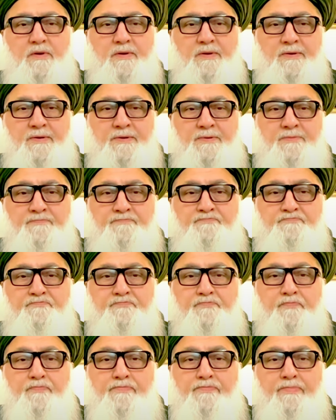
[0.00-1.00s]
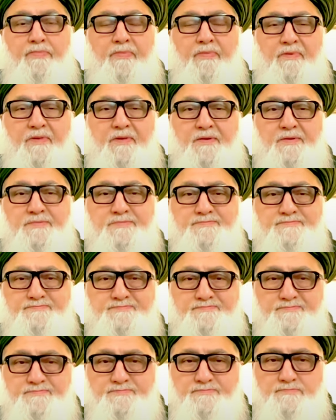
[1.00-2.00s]

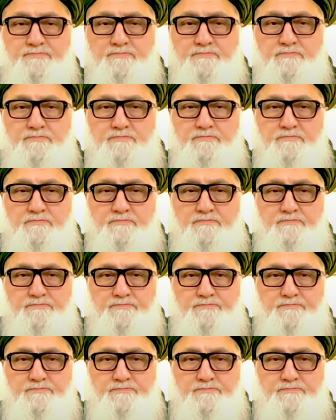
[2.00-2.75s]
(no one is talking)